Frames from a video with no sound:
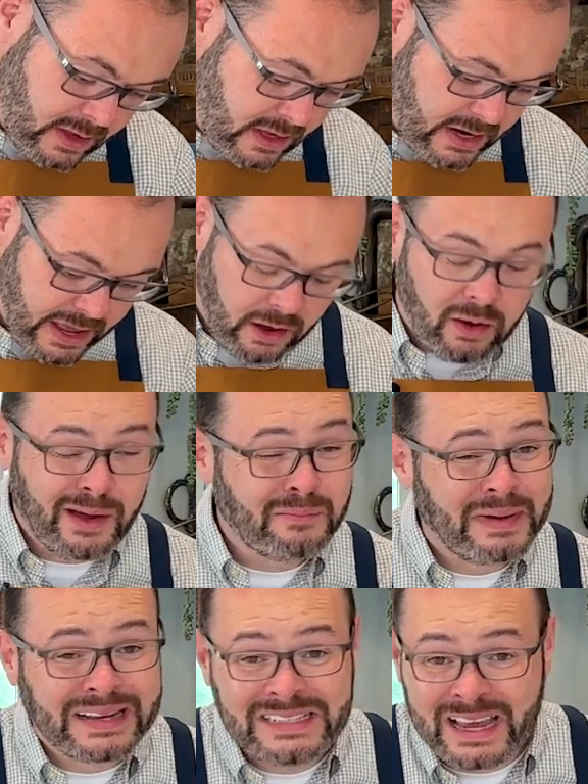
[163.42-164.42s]
Now,
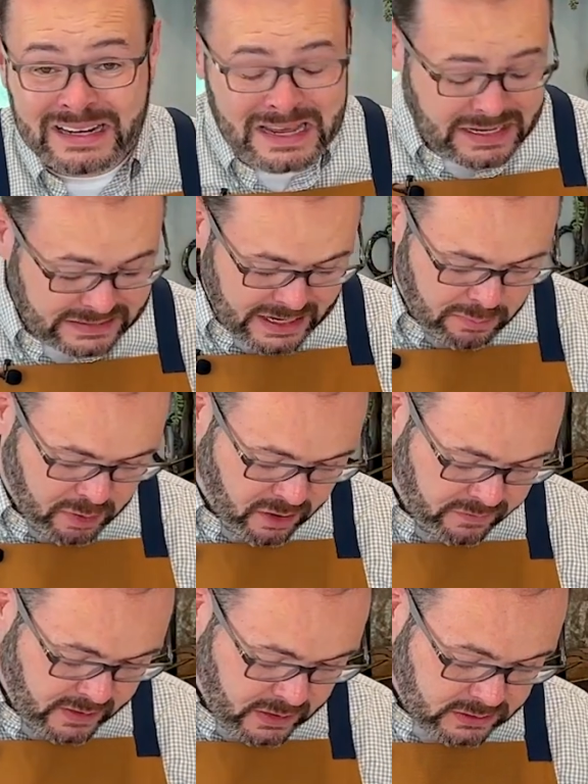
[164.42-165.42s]
my technique is not
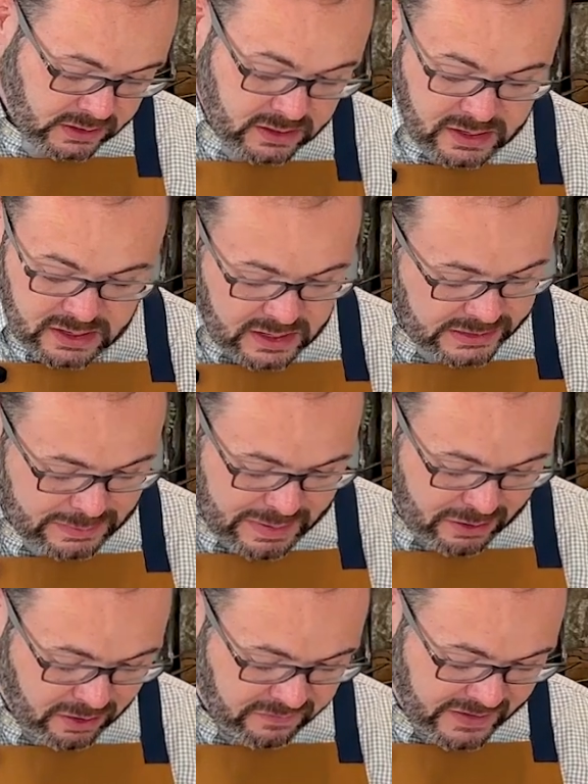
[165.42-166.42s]
perfect. As a
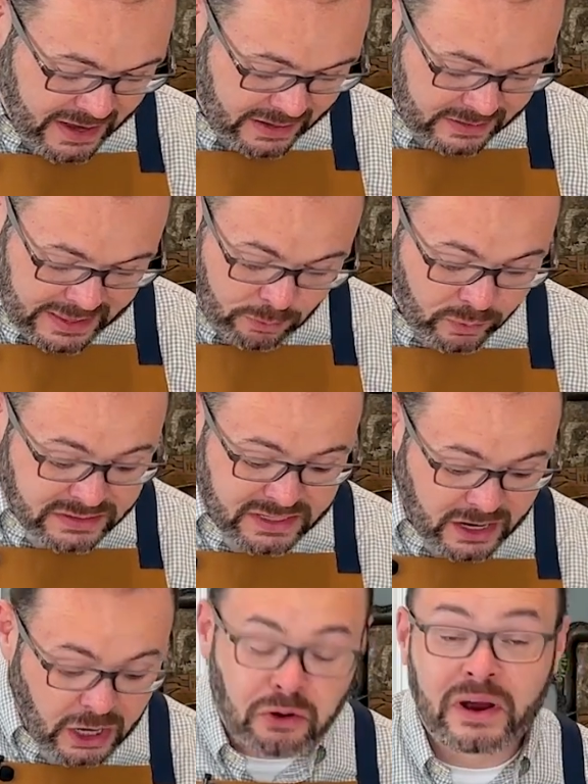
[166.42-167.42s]
matter of fact, that wasn't
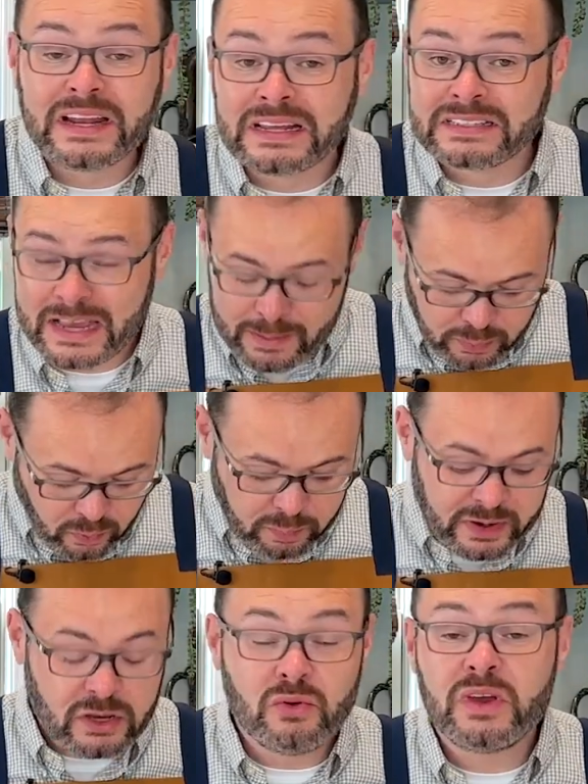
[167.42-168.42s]
a great example,
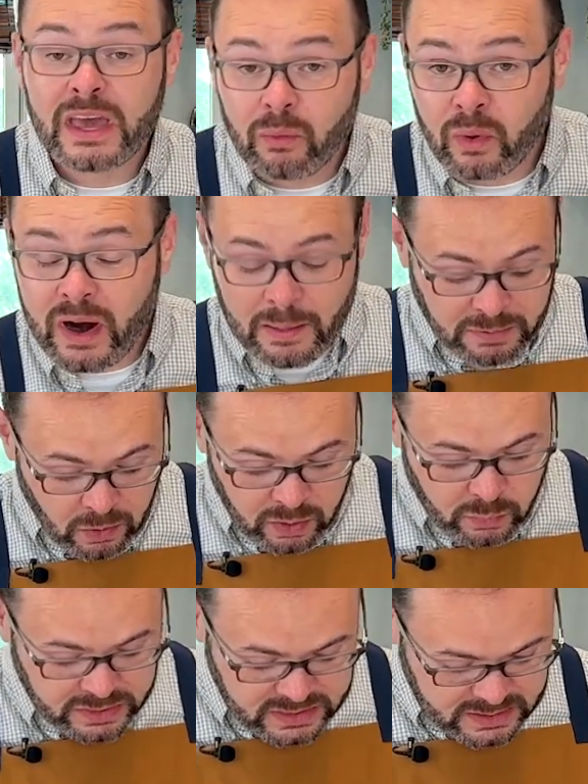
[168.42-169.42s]
but you get where I'm
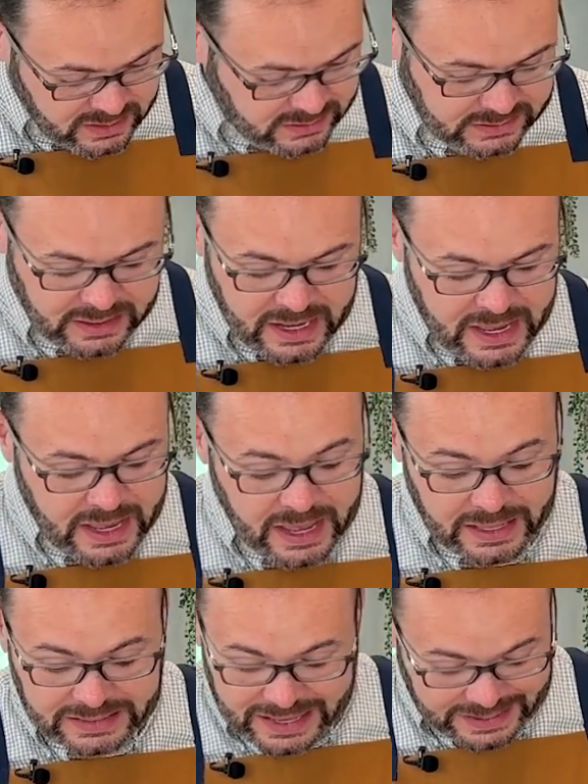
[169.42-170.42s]
going with this.
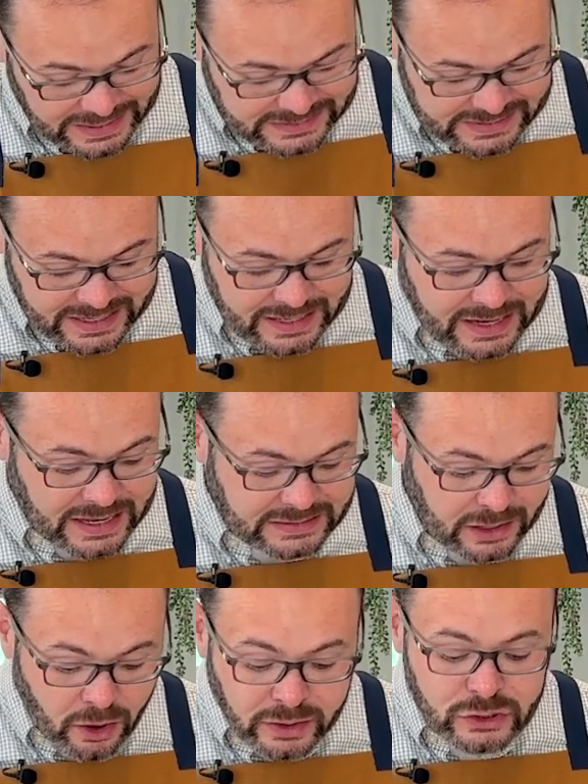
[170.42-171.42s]
And like I said, as
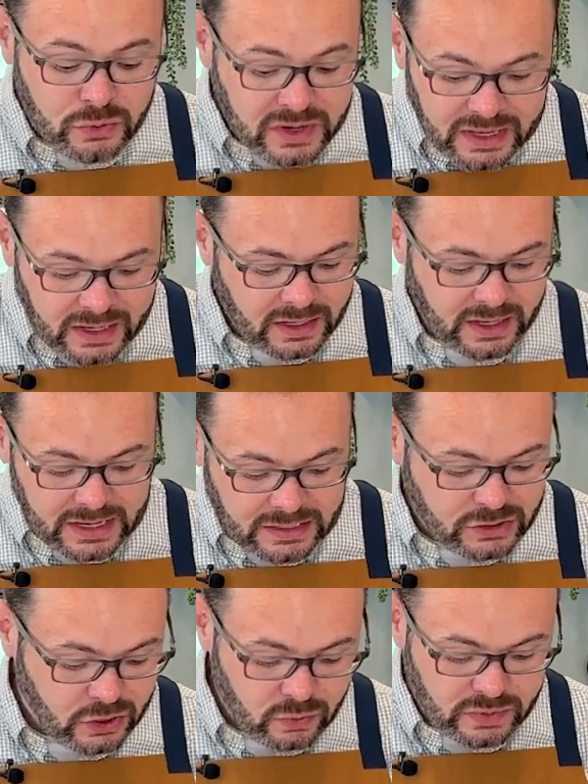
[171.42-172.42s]
long as you get it
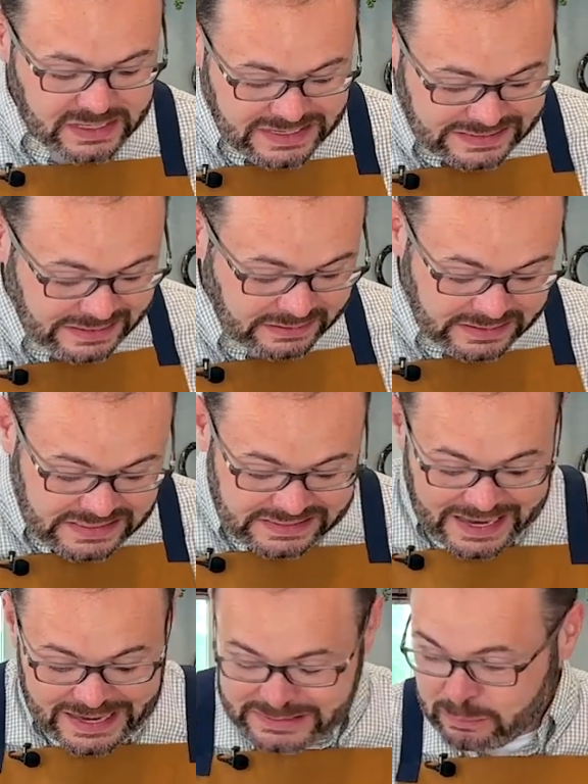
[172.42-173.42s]
into decently
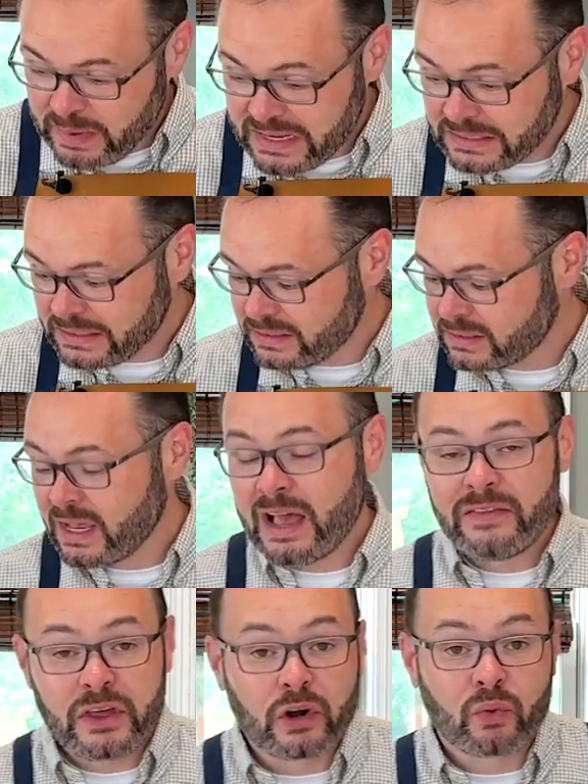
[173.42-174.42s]
sized pieces
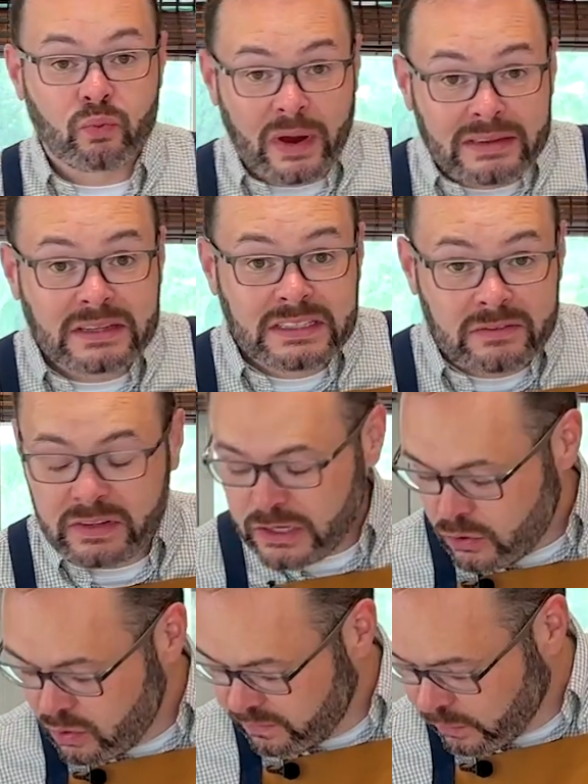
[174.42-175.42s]
that are relatively
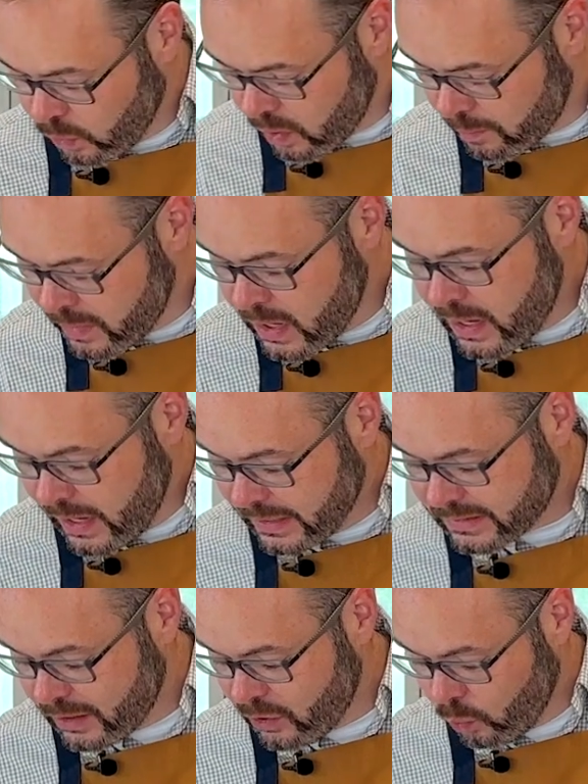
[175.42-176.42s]
uniform,
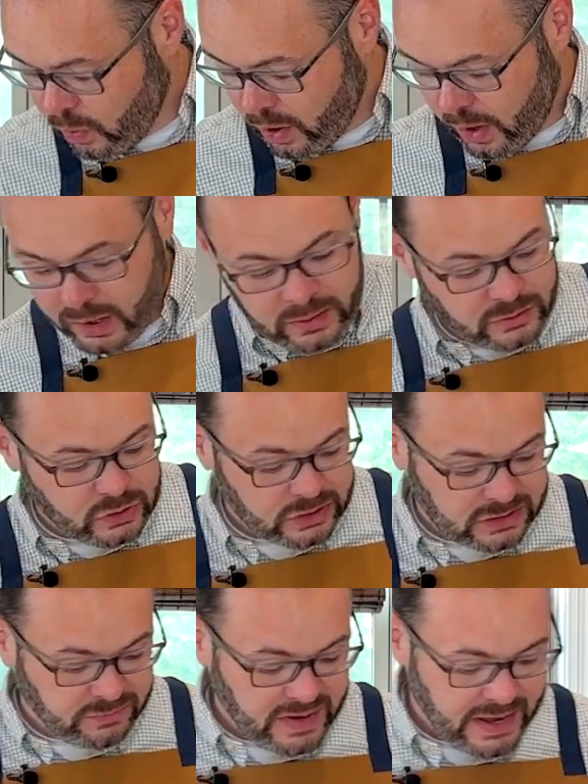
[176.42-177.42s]
it's gonna work
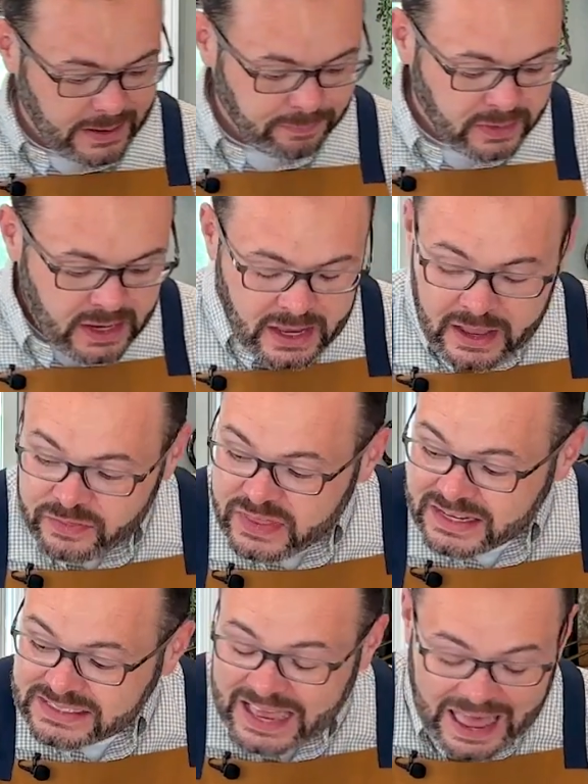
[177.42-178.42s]
just fine.
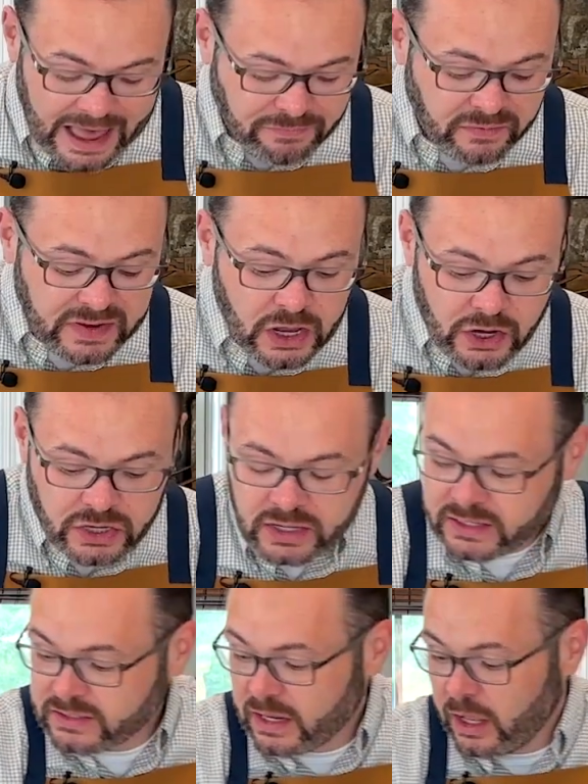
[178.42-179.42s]
This half of an onion
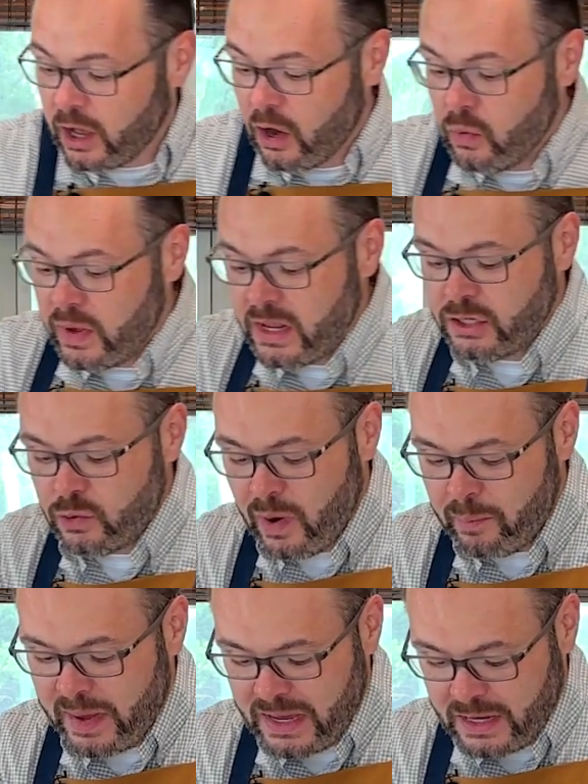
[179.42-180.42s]
is gonna go into our
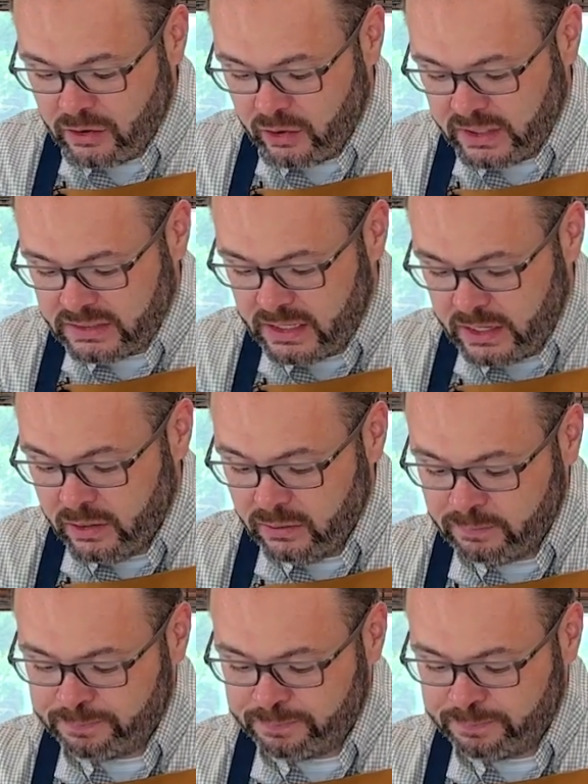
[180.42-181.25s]
bacon grease here.